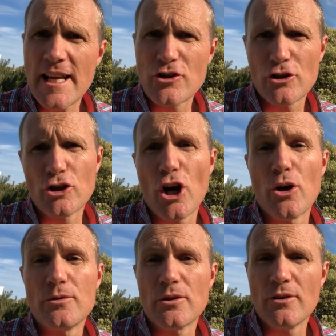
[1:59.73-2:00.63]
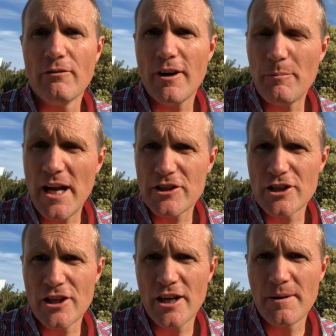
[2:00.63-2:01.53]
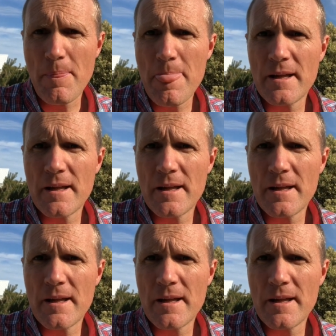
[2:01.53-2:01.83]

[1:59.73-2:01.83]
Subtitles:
they should go to the Vipassana